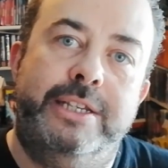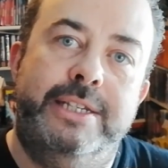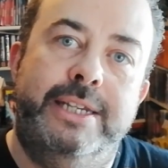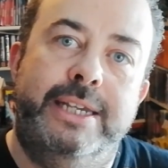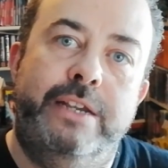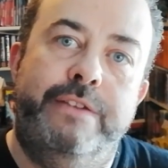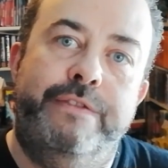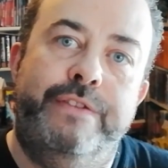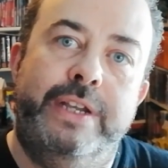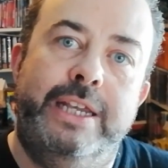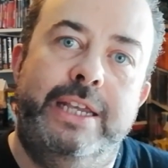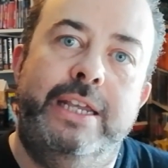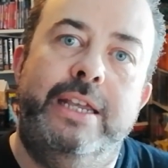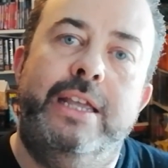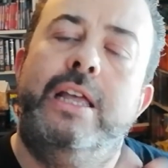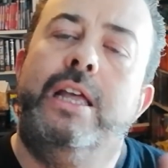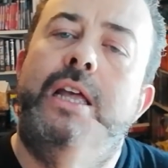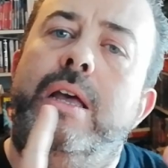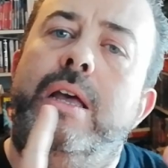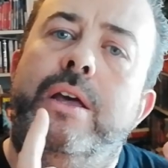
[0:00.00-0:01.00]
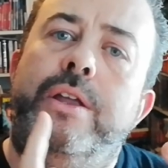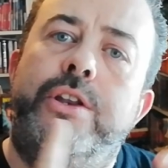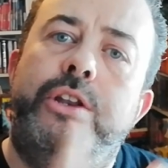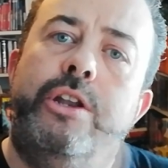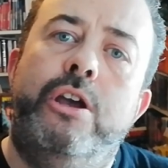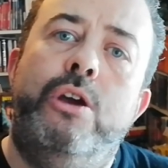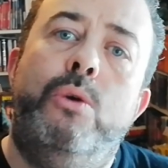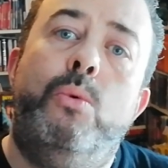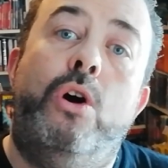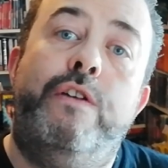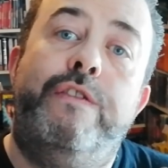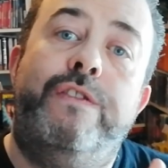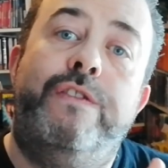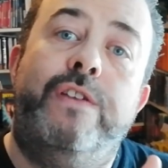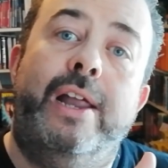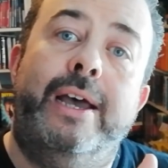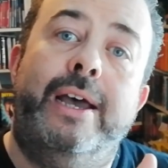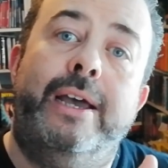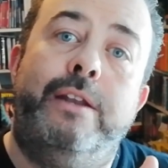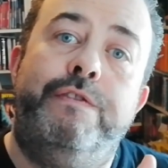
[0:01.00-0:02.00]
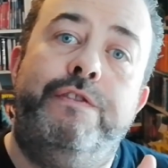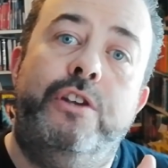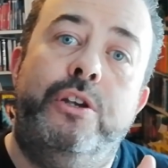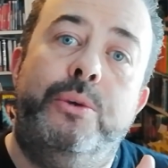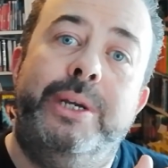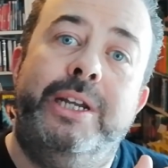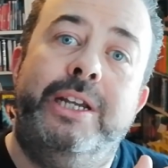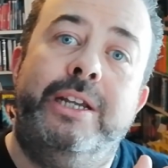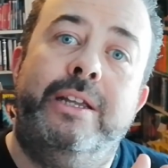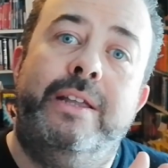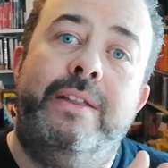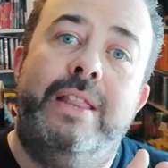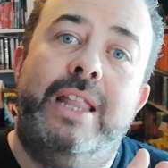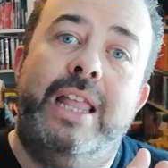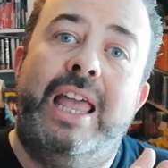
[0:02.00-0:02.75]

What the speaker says: TV, no offline viewing,